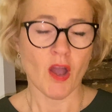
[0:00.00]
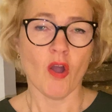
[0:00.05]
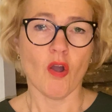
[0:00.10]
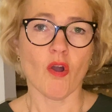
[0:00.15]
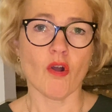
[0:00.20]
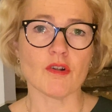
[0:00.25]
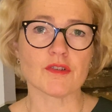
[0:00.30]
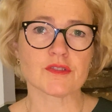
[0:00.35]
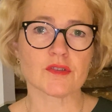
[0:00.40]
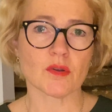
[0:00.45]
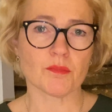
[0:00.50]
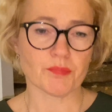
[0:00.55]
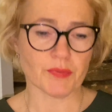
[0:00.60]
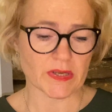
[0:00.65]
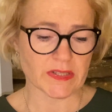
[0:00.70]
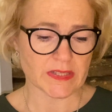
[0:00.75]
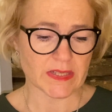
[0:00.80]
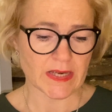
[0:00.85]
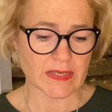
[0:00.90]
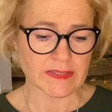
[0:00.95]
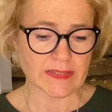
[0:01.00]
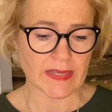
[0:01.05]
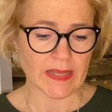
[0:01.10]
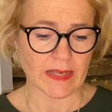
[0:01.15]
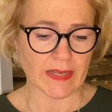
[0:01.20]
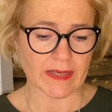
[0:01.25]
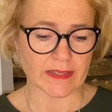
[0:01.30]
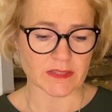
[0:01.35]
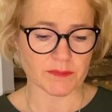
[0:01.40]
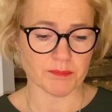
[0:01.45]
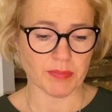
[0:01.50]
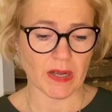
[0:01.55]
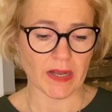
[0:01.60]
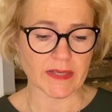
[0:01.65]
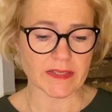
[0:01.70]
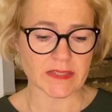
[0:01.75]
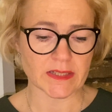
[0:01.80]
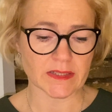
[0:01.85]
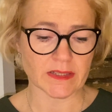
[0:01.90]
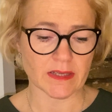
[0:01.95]
Also, President-elect
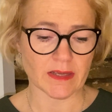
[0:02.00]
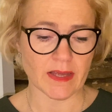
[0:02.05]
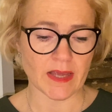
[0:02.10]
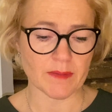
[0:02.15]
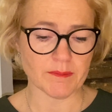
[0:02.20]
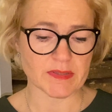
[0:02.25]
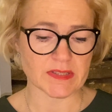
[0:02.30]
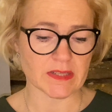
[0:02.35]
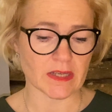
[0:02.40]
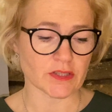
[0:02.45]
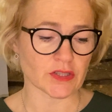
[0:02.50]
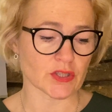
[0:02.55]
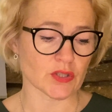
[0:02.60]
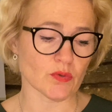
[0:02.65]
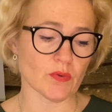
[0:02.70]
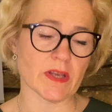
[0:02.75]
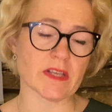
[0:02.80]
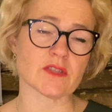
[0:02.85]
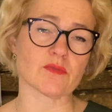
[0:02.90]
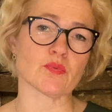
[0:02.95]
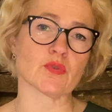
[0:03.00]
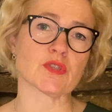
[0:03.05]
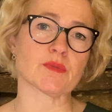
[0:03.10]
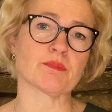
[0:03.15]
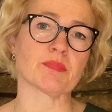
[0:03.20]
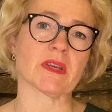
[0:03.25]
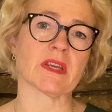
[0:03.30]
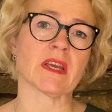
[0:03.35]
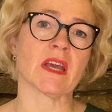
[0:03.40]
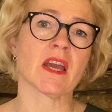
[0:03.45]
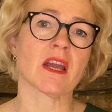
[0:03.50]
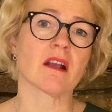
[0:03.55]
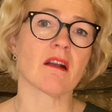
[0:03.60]
Biden aims that US would be